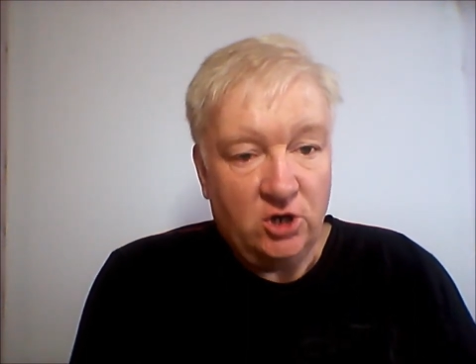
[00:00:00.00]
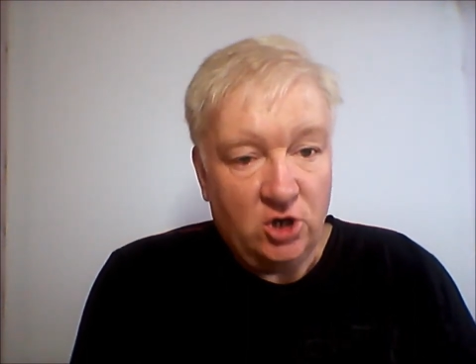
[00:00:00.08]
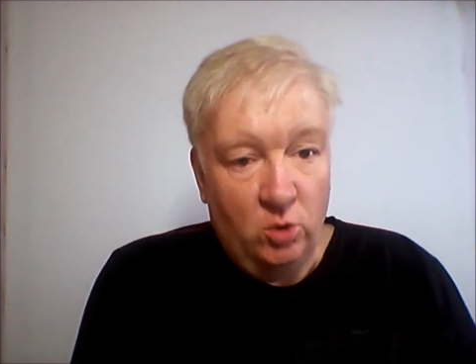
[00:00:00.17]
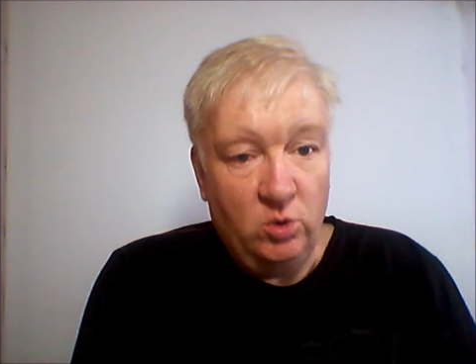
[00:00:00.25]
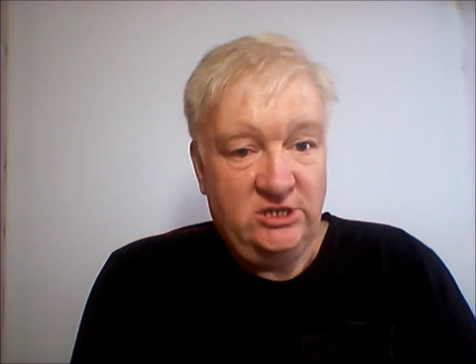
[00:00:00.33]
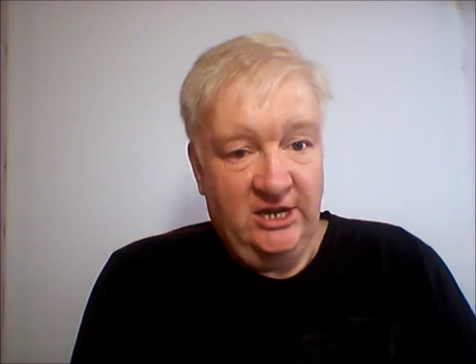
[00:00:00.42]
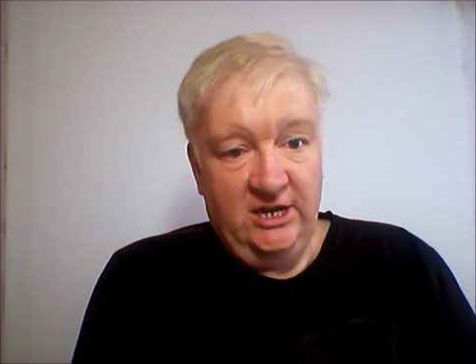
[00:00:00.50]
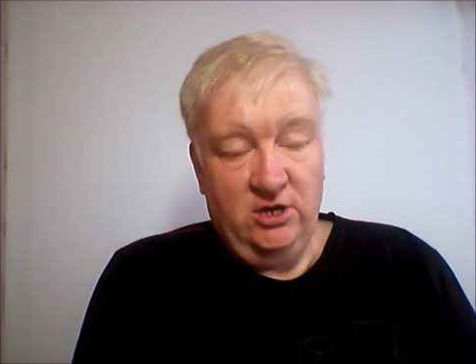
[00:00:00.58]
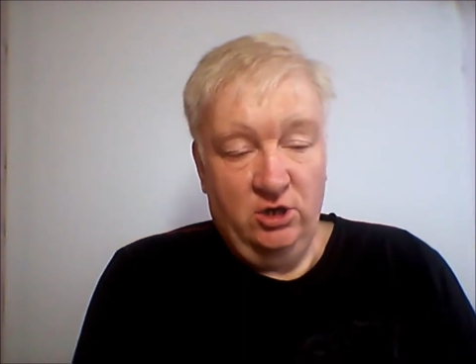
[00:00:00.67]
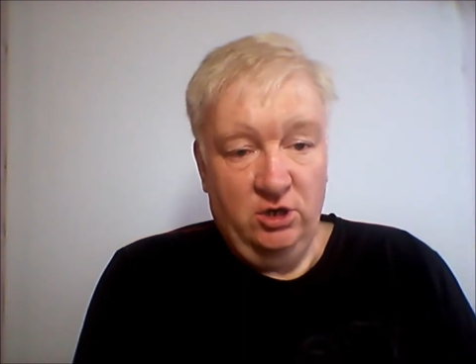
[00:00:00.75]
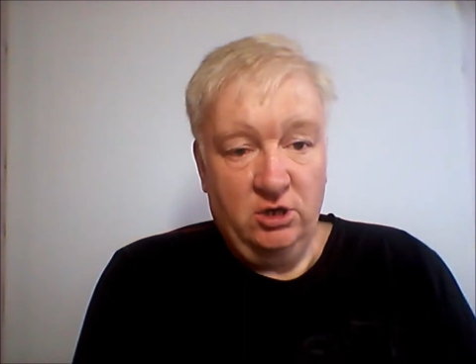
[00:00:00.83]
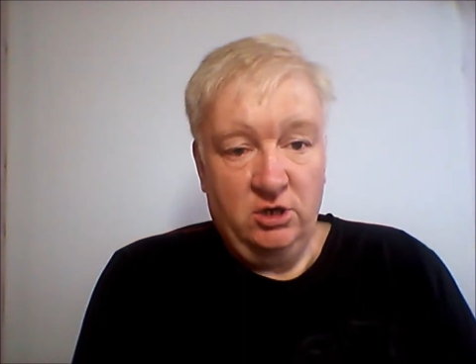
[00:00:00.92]
Go and take a
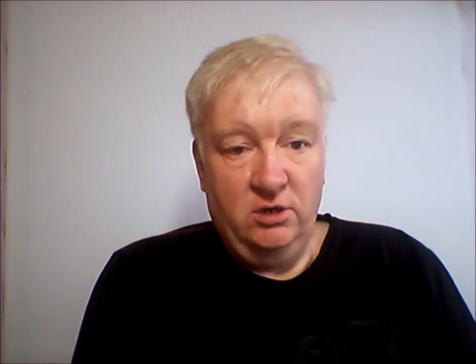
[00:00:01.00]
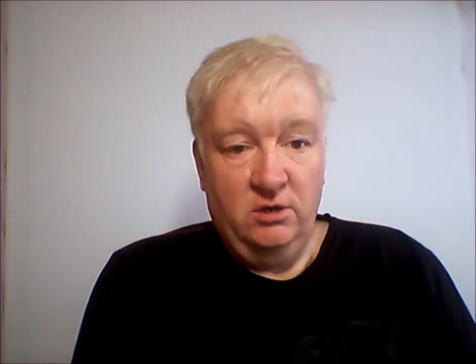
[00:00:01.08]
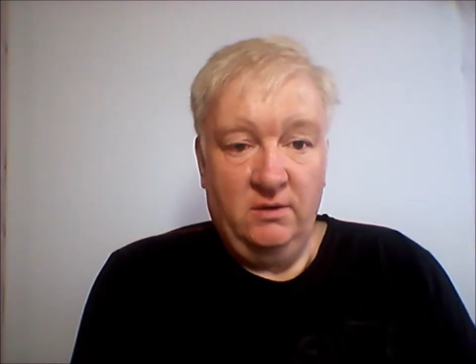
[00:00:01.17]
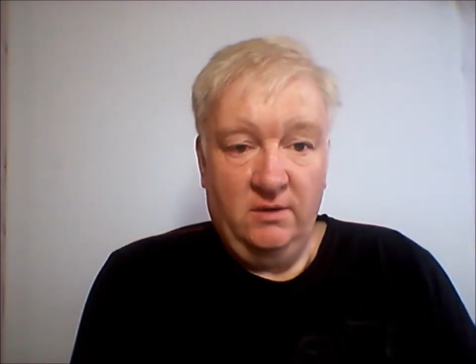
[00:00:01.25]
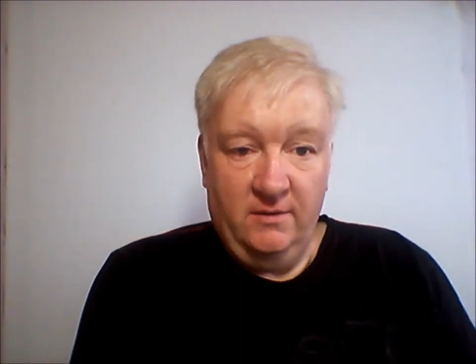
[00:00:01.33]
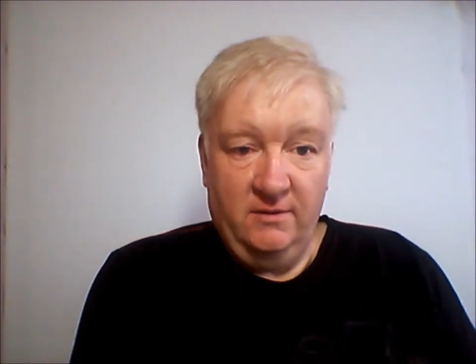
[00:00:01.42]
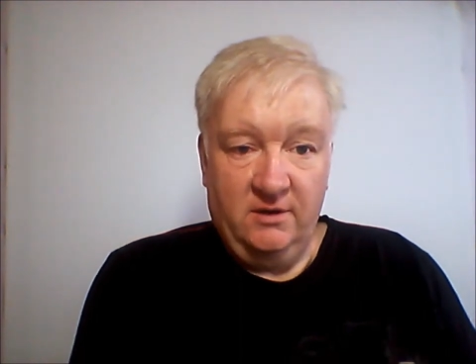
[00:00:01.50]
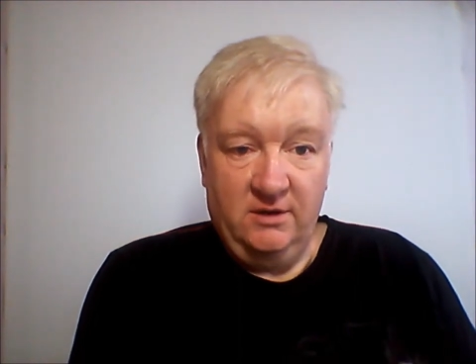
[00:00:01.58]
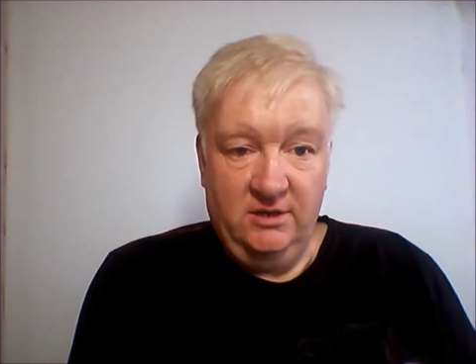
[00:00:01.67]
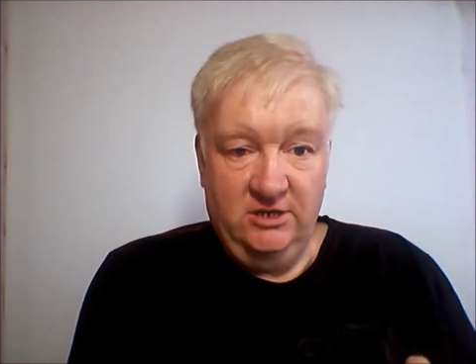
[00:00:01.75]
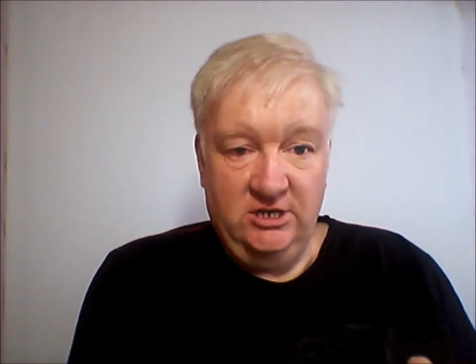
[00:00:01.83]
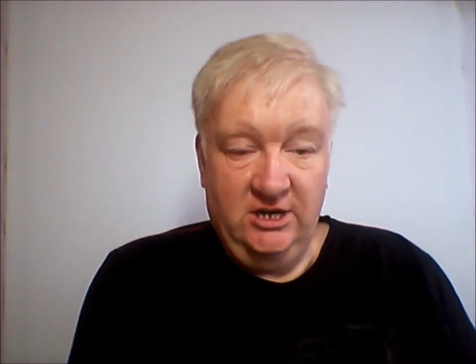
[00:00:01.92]
look.
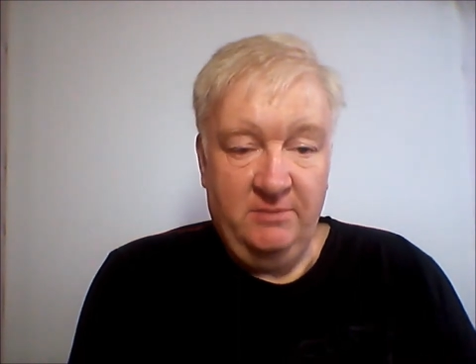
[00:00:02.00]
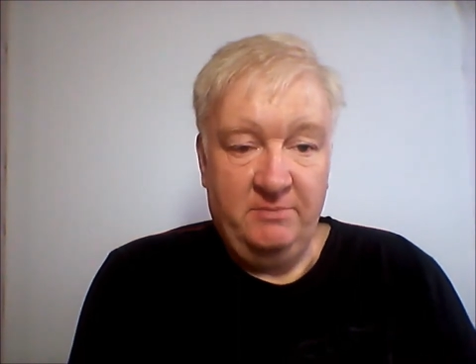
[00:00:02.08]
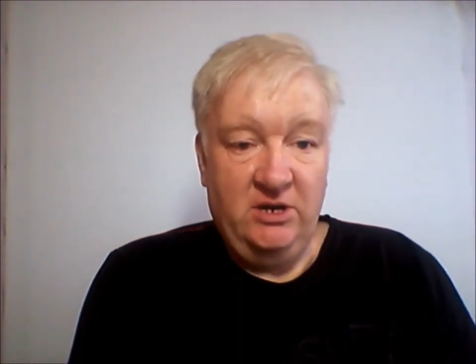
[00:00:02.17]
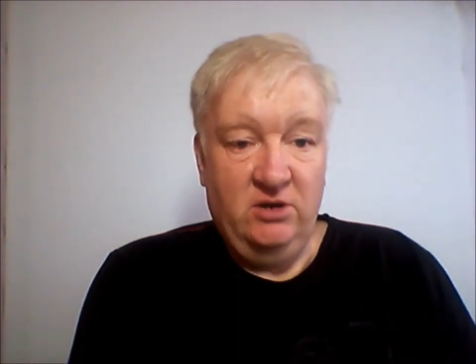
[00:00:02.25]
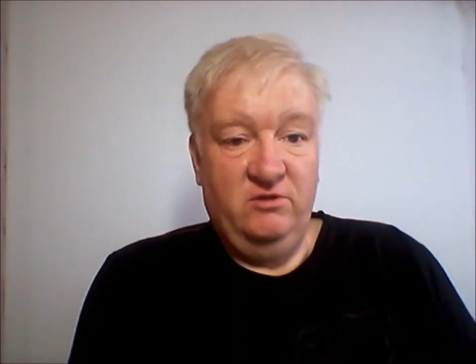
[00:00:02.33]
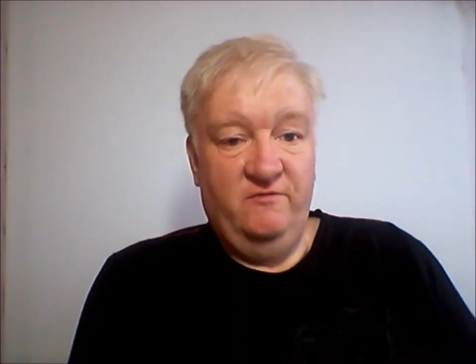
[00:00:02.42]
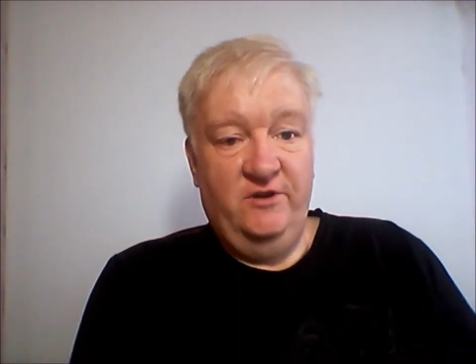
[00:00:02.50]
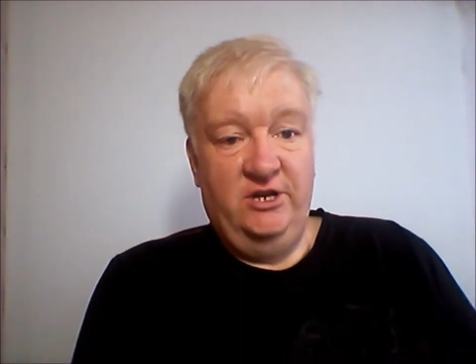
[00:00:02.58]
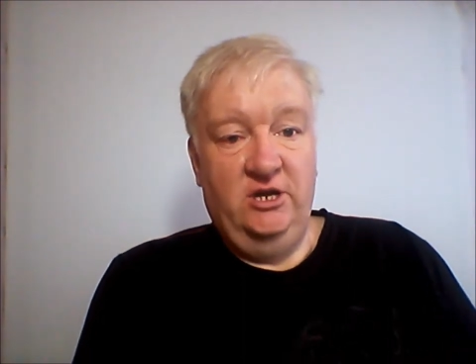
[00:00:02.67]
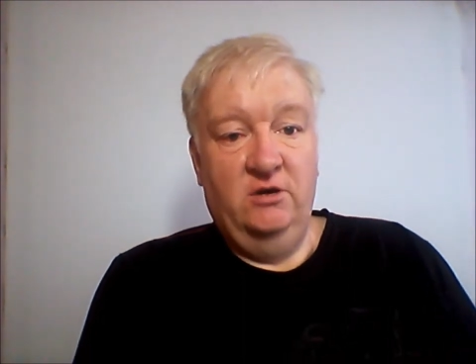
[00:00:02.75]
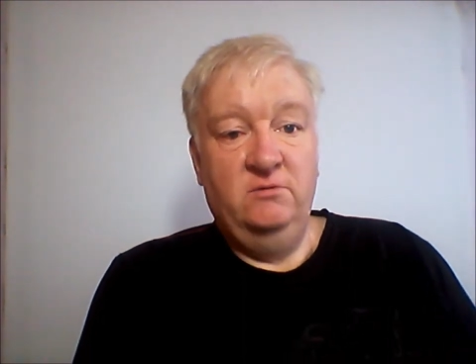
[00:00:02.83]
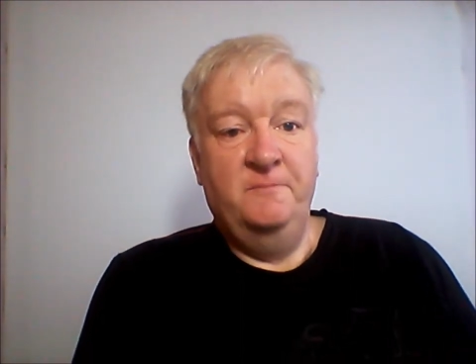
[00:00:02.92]
There's a link below the
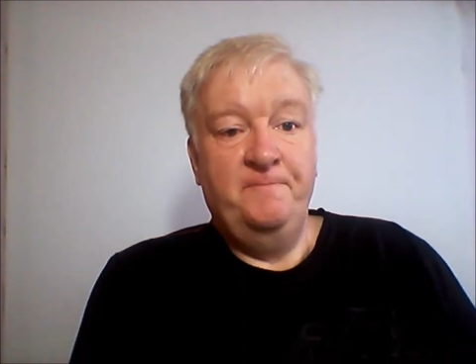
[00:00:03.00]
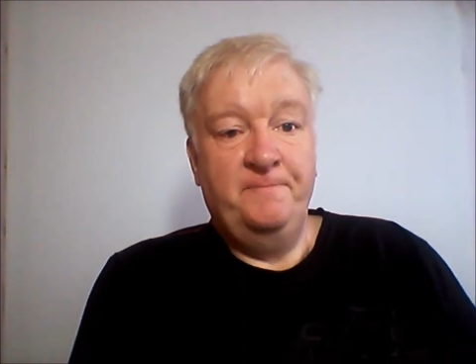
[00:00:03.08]
video.